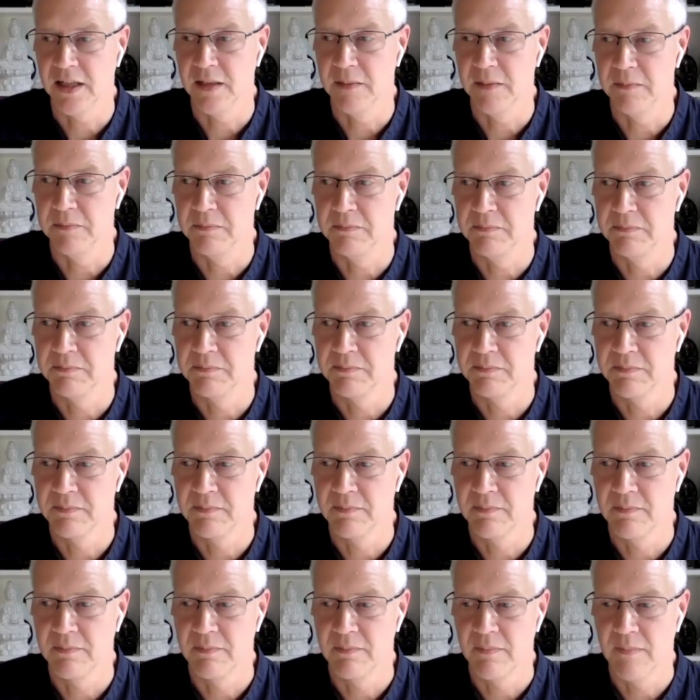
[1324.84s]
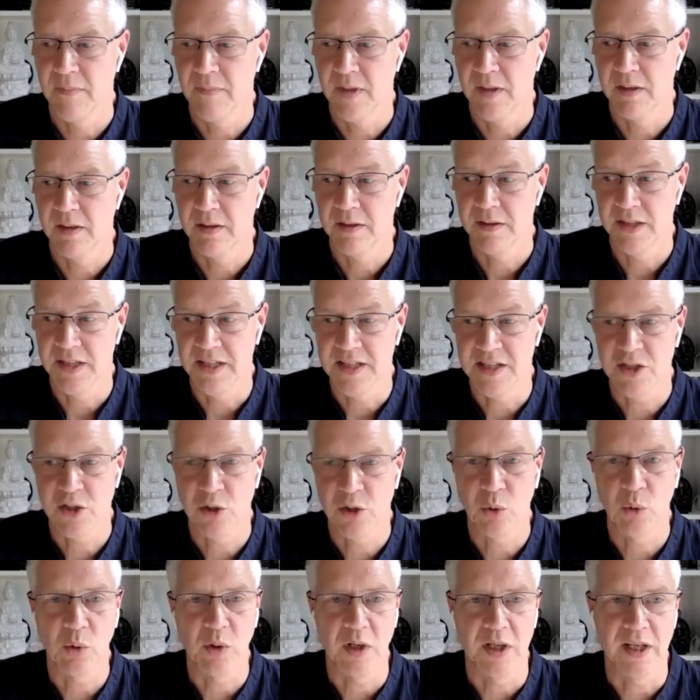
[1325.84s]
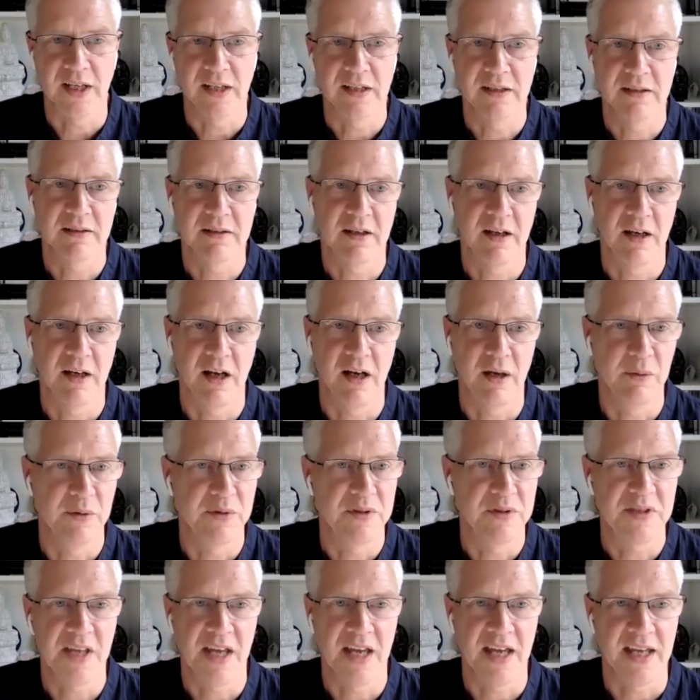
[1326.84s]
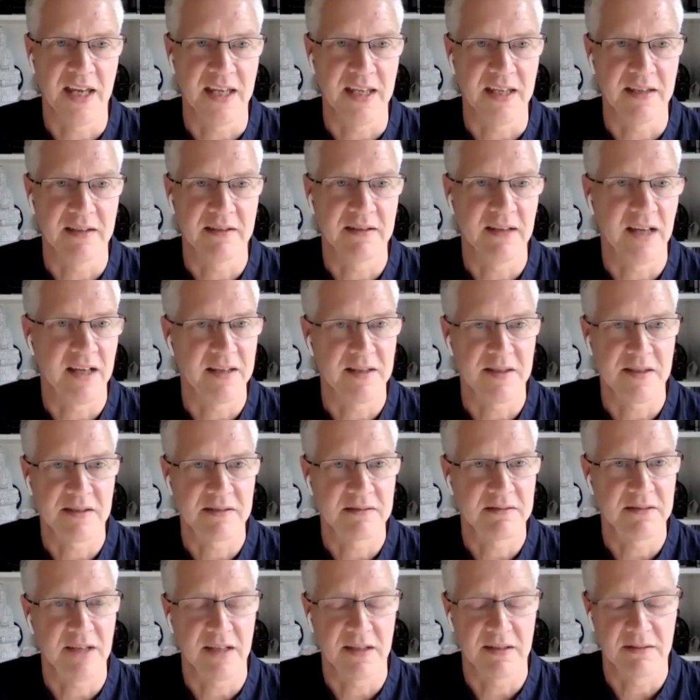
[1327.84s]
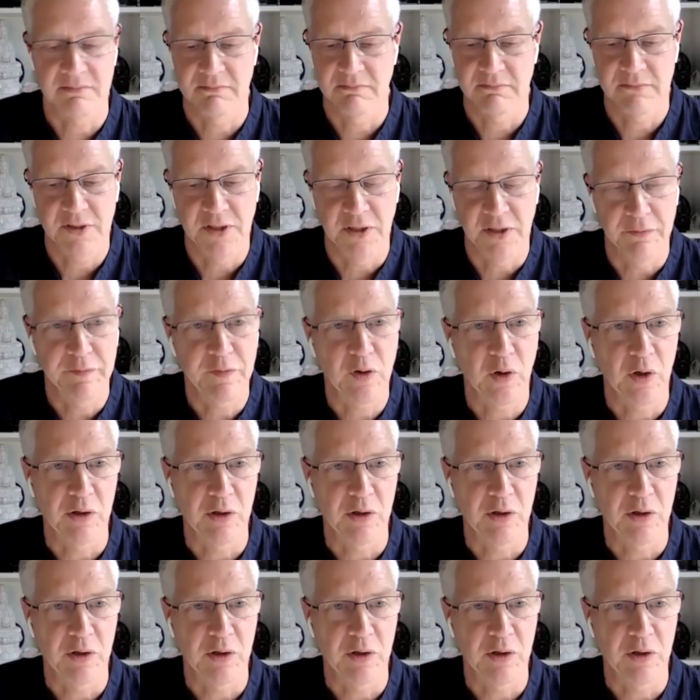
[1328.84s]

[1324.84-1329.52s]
that it's calling, I would say that you know,